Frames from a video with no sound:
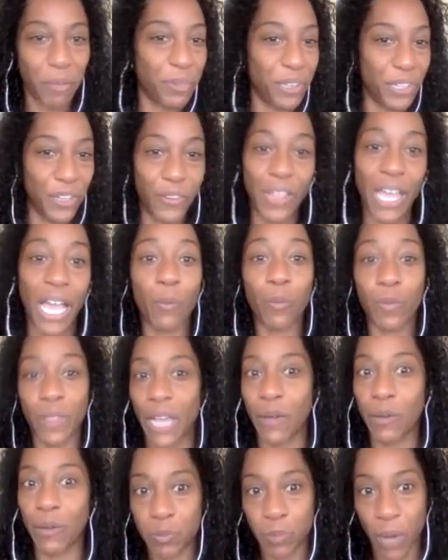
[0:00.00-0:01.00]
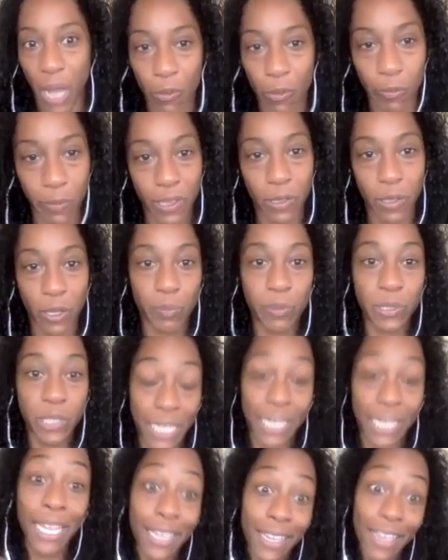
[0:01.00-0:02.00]
You know, that was probably the purpose. And
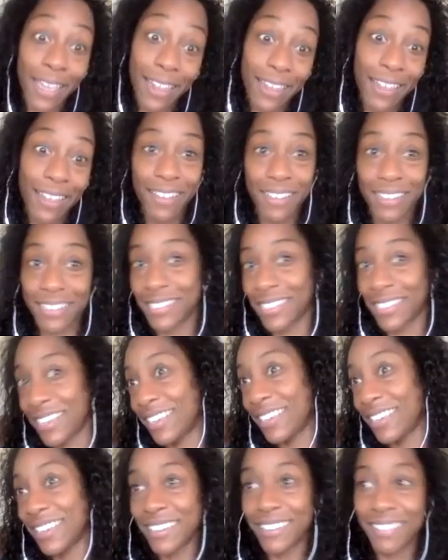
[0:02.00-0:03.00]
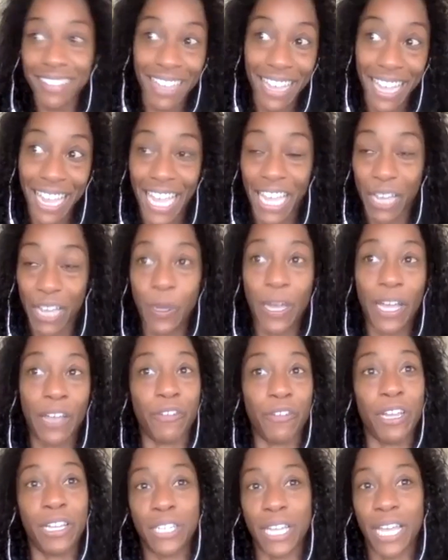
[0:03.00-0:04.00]
I get it because like
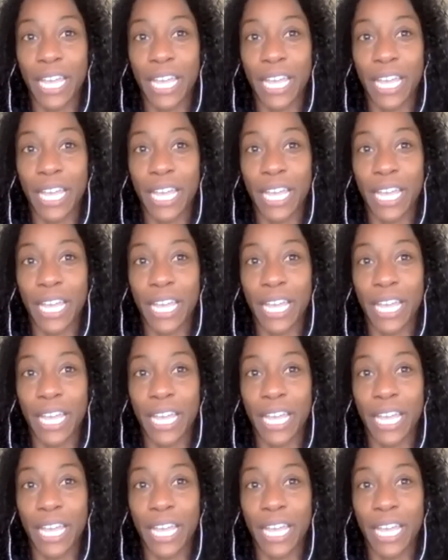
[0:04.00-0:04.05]
I